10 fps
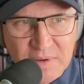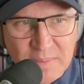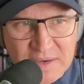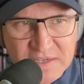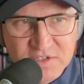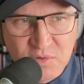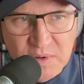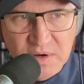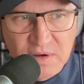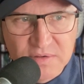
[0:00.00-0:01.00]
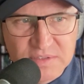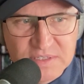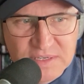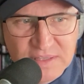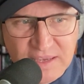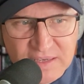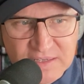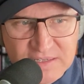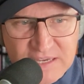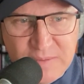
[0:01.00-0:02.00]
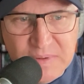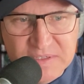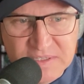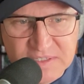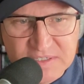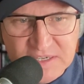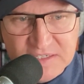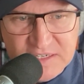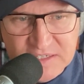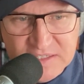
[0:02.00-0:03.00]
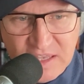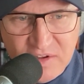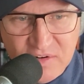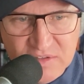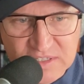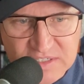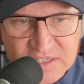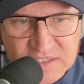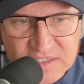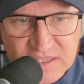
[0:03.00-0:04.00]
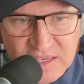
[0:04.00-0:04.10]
but I mean his career goes like deep into the 60s, like the early 60s.